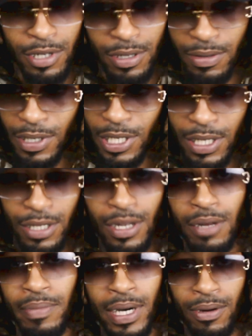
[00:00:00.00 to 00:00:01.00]
So it's just
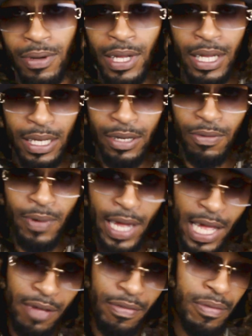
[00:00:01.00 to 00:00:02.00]
all about the
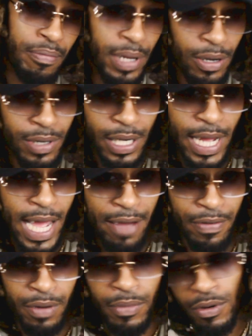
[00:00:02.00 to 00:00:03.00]
wave and building and
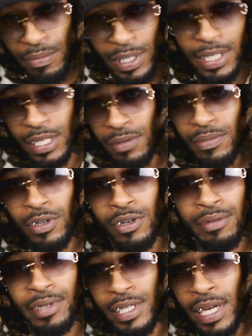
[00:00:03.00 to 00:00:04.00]
having the momentum, you know
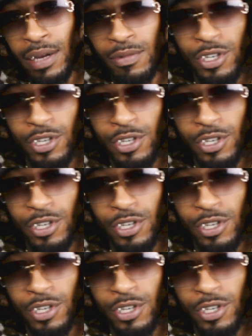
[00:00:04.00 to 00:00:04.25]
what I'm saying?